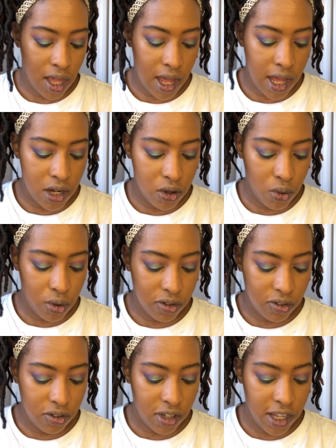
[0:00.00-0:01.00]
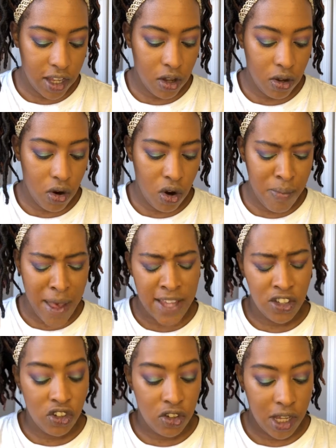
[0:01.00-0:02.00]
contour stick or
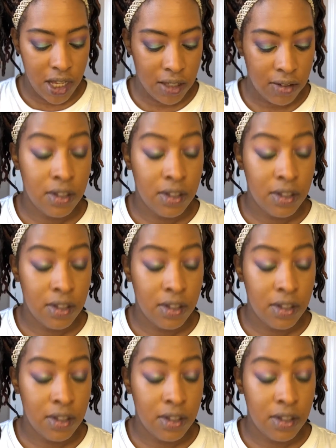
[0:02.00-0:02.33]
matchstick